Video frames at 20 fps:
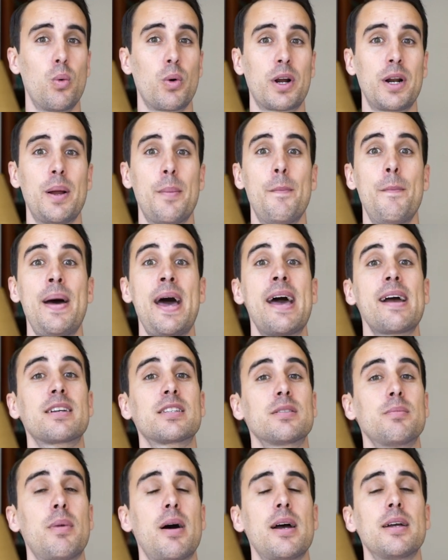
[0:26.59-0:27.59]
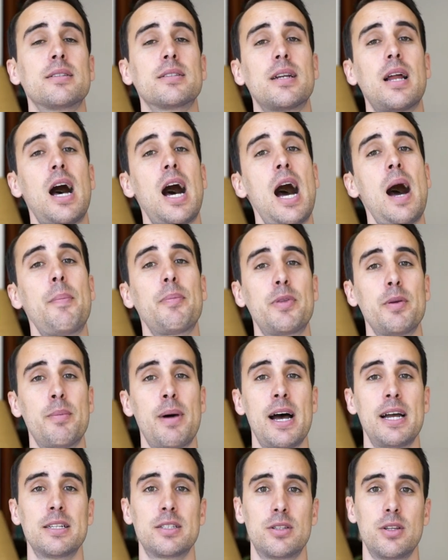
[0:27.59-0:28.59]
We're gonna maximize and
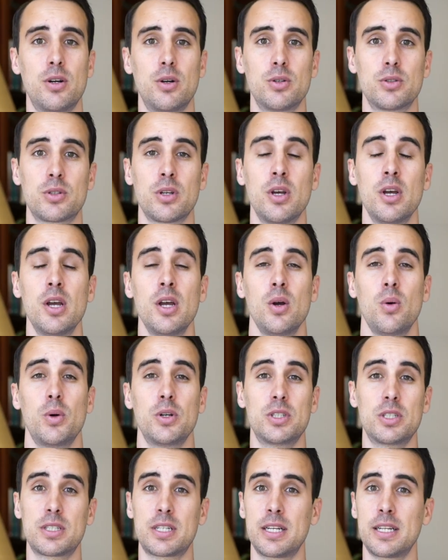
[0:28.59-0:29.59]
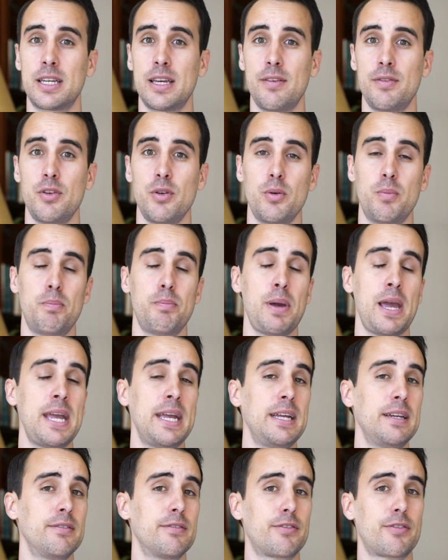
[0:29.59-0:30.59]
optimize those, which is gonna give you
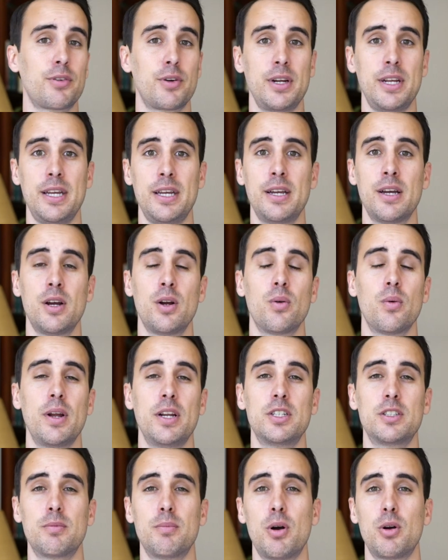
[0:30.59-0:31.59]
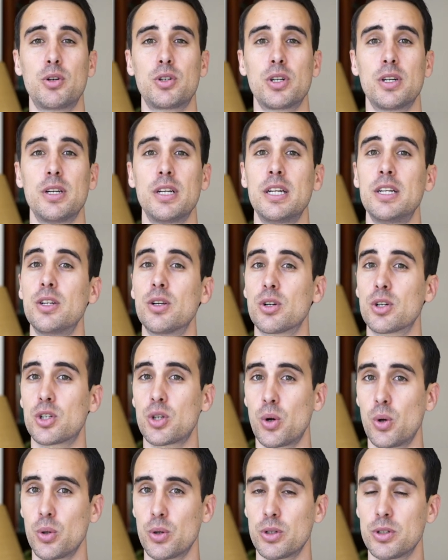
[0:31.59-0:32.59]
pain-free range of motion in your
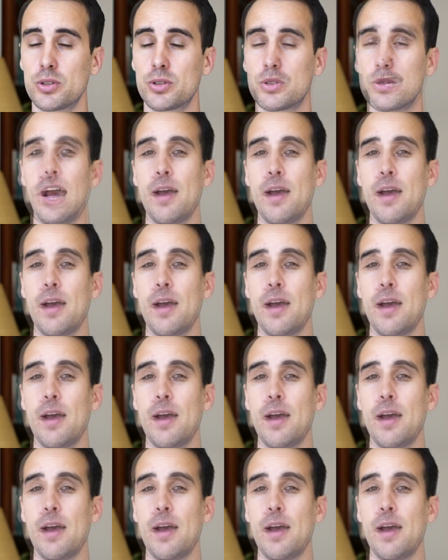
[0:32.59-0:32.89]
shoulders.